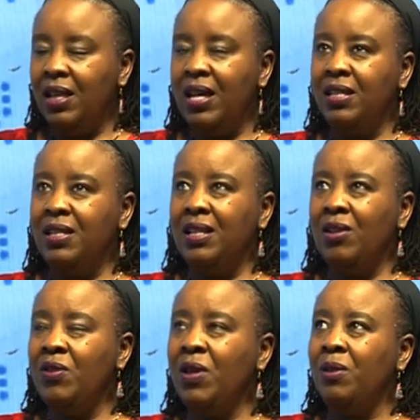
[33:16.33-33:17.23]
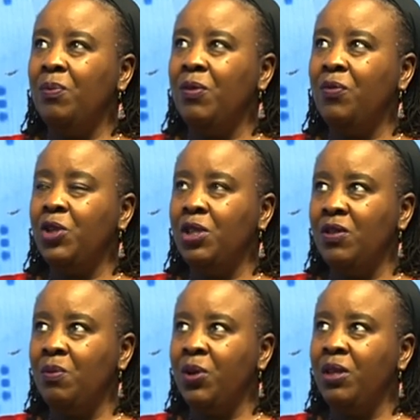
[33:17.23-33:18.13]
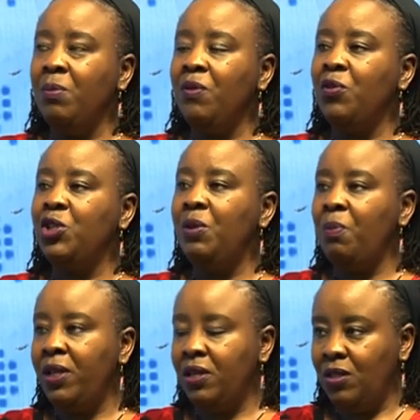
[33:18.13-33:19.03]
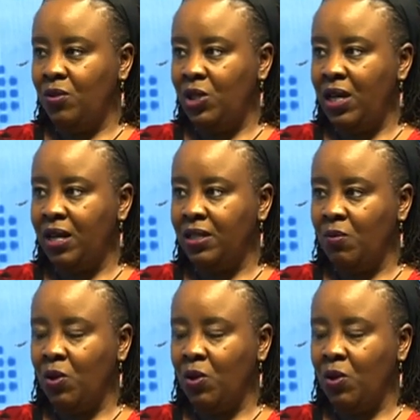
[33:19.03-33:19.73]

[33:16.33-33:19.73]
That not when before she gives birth, and before she mates, so she has them.